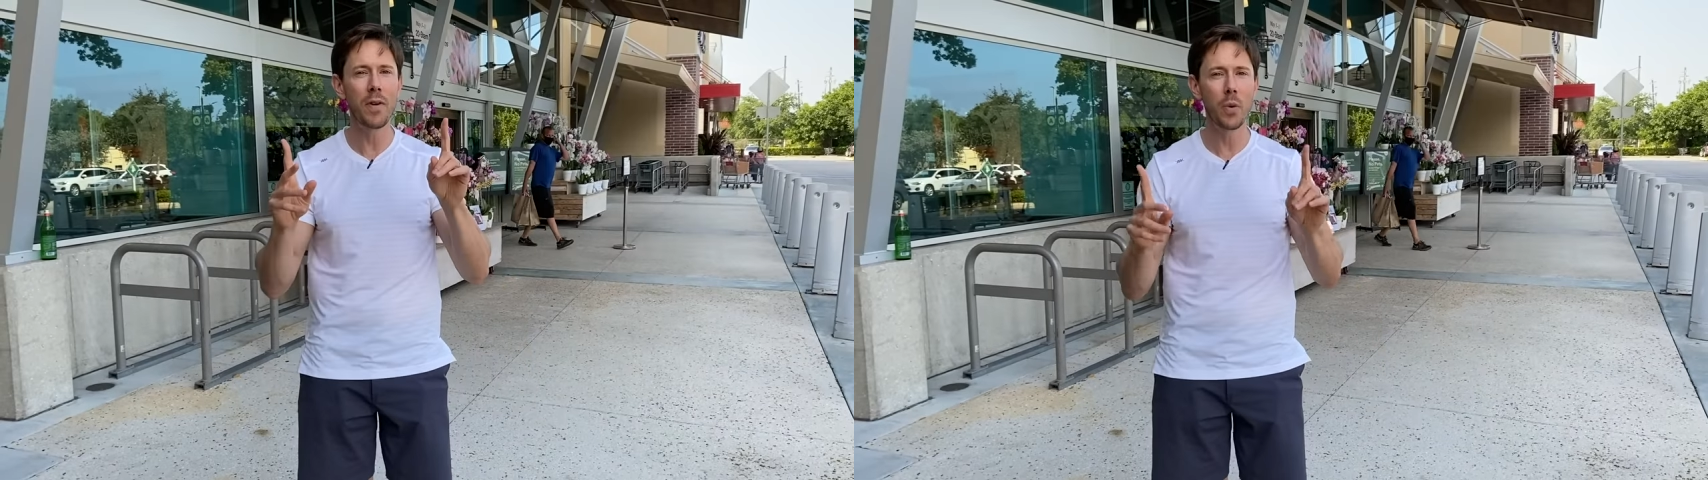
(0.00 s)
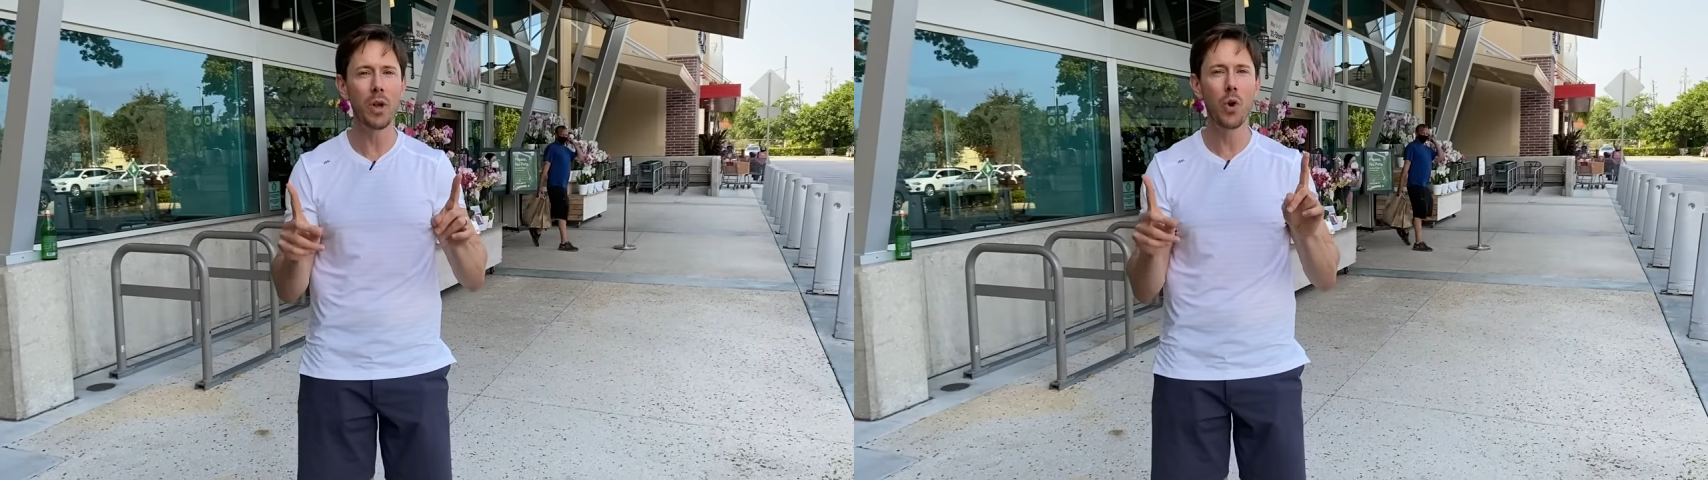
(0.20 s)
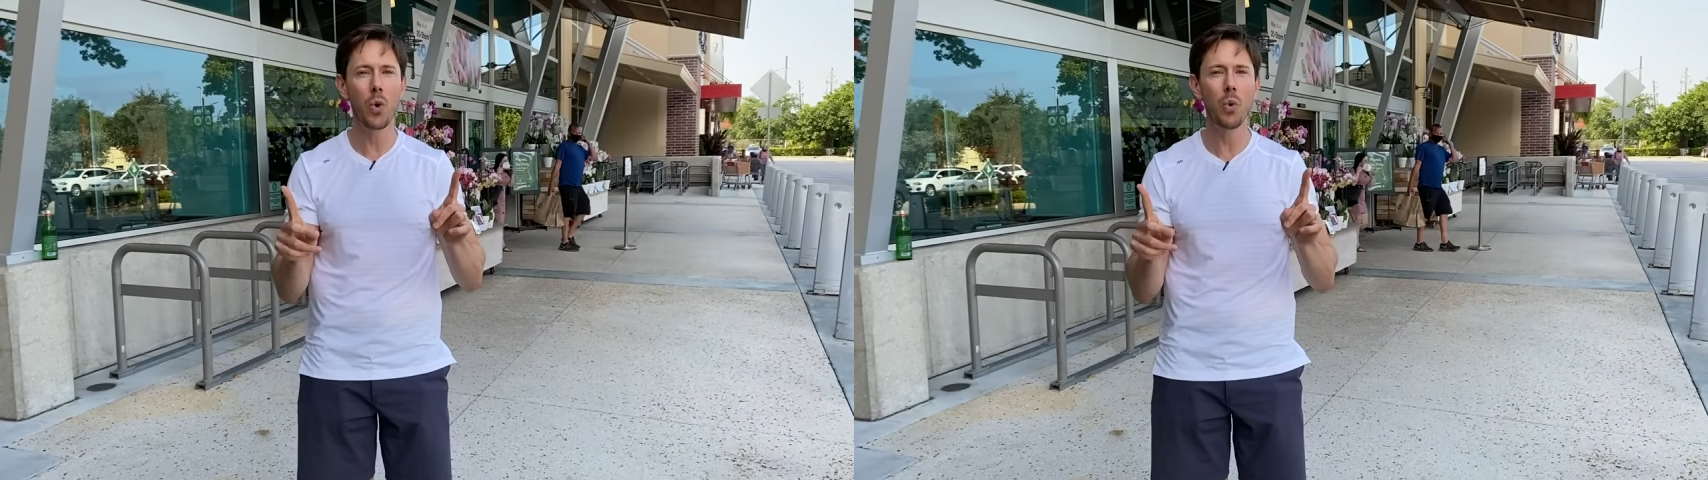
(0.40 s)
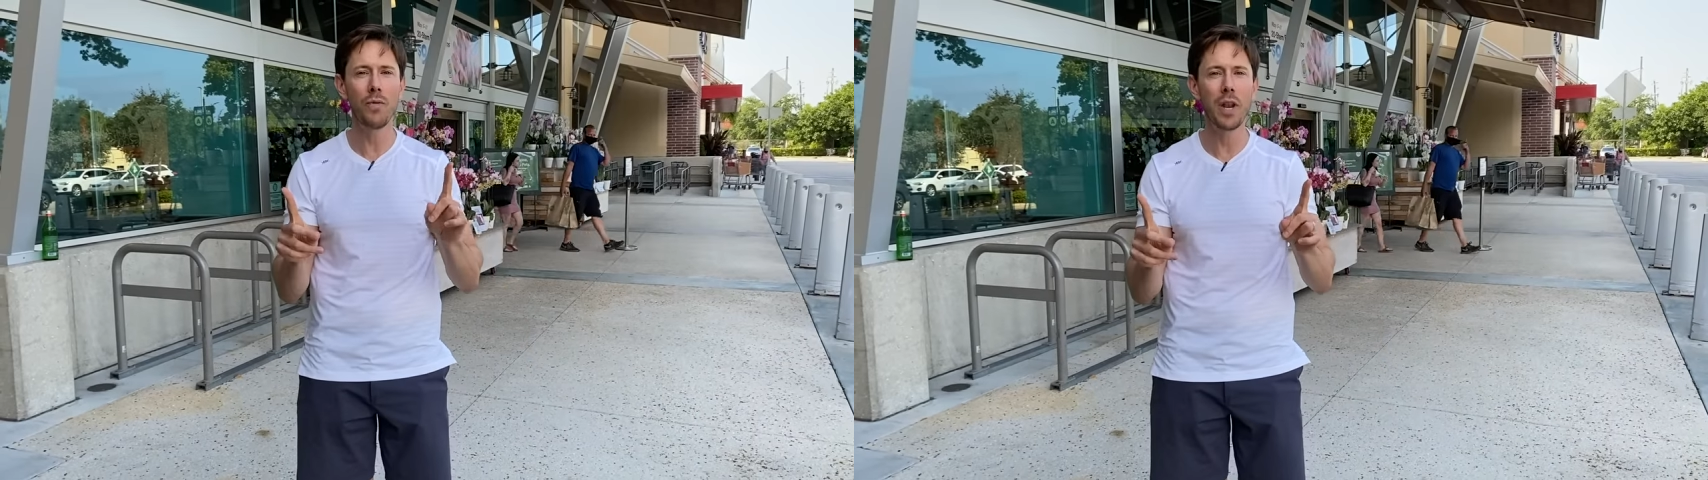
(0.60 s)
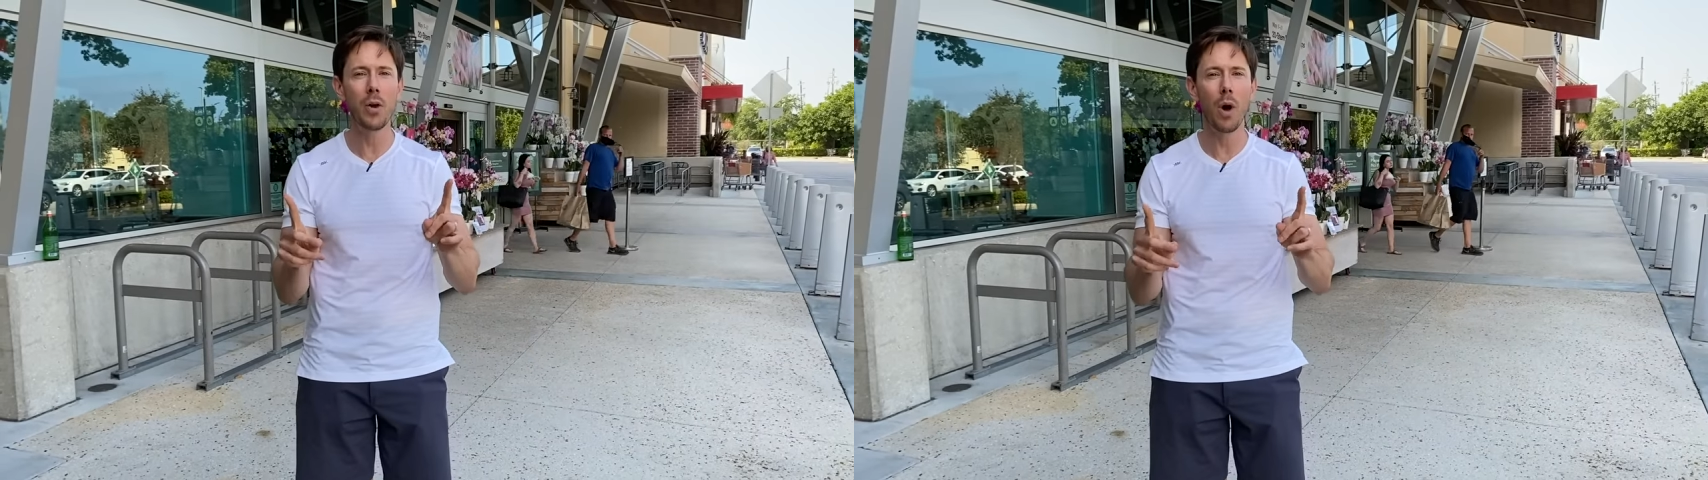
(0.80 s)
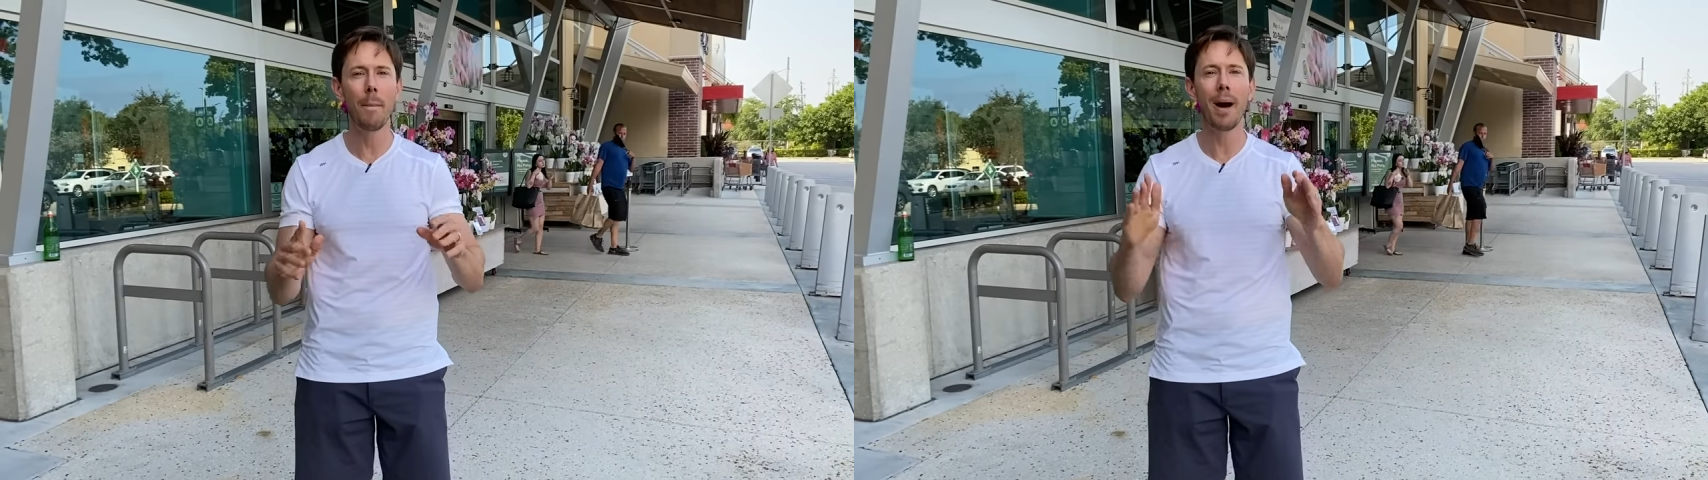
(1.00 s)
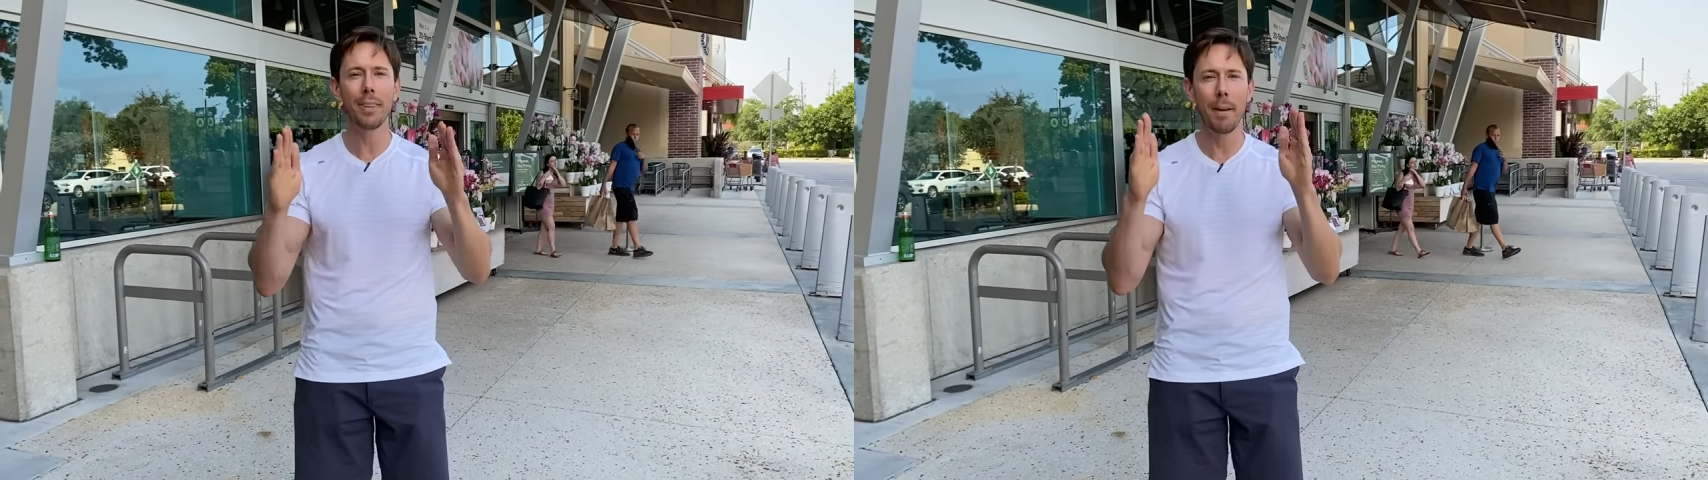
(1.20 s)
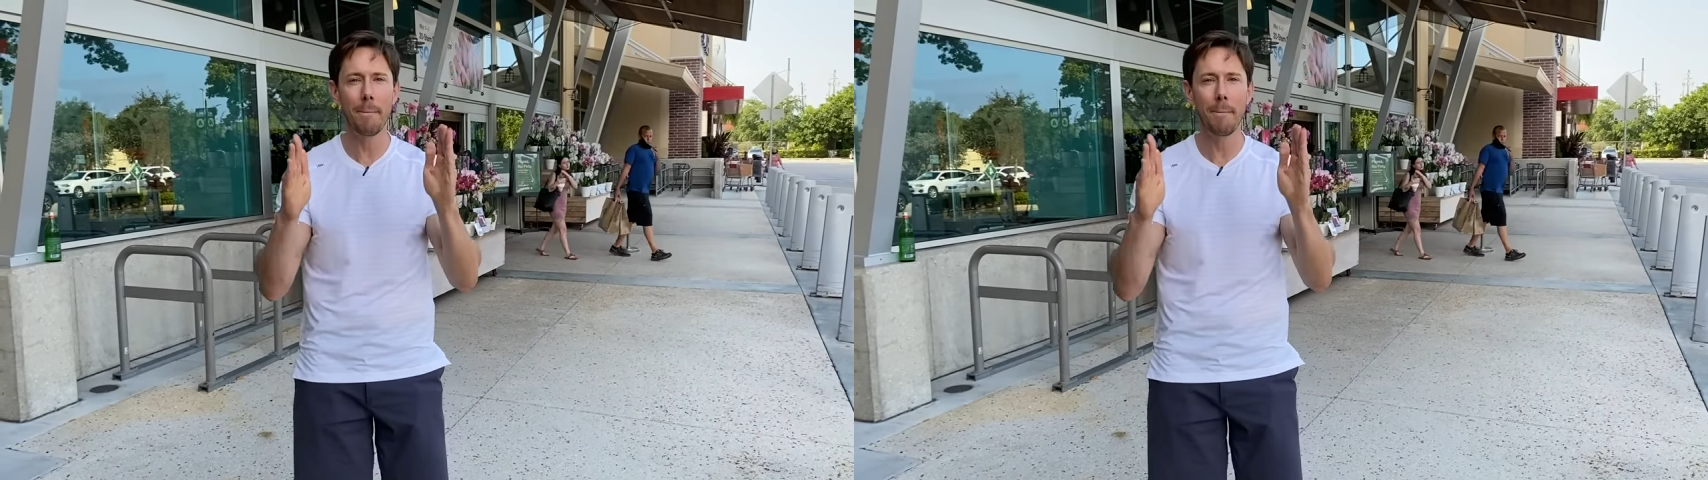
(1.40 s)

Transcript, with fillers: very cool video about the